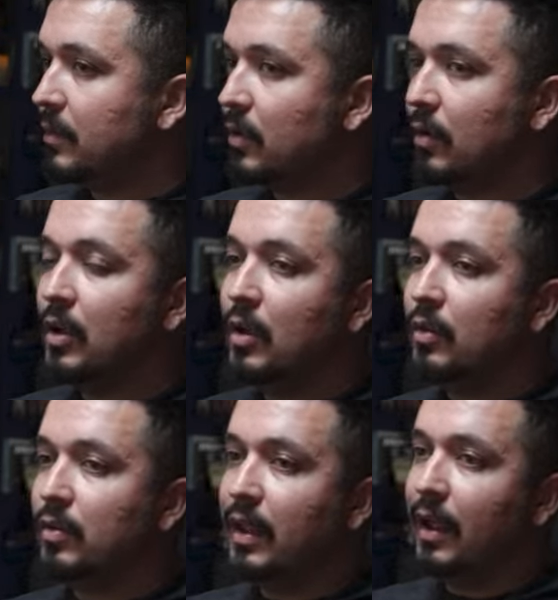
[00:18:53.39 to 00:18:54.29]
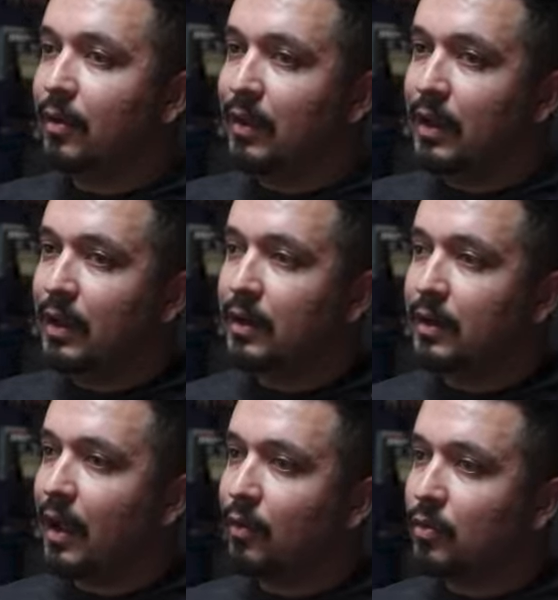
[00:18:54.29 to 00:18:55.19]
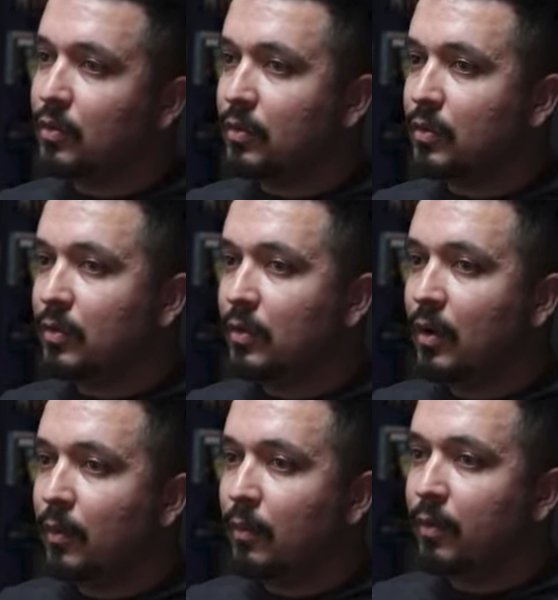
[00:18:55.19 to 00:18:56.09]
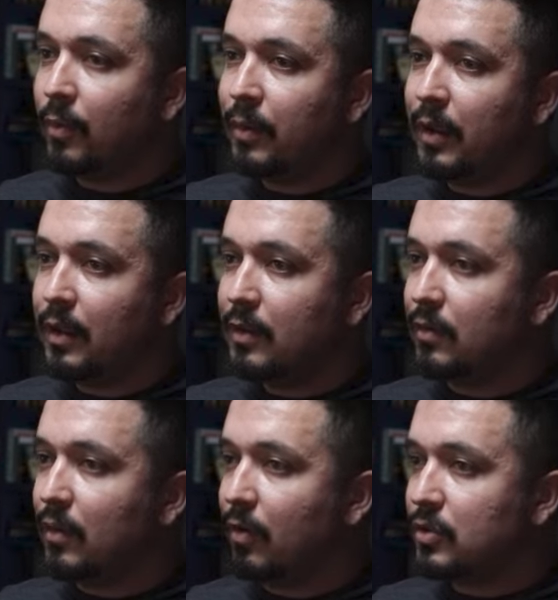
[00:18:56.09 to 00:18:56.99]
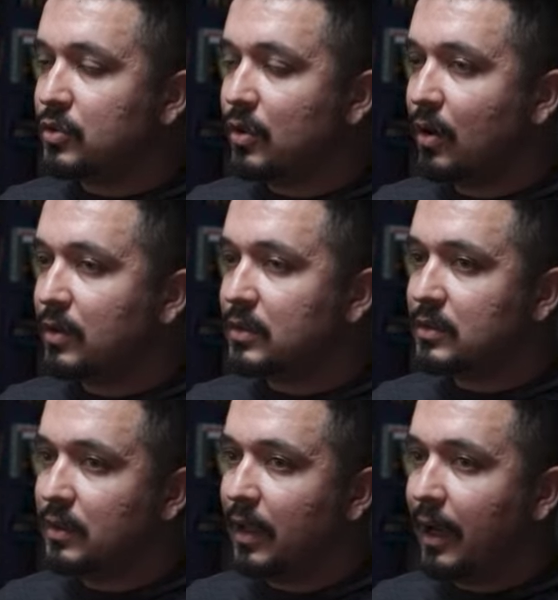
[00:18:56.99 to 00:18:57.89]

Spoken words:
So today we learned how to propagate our charts,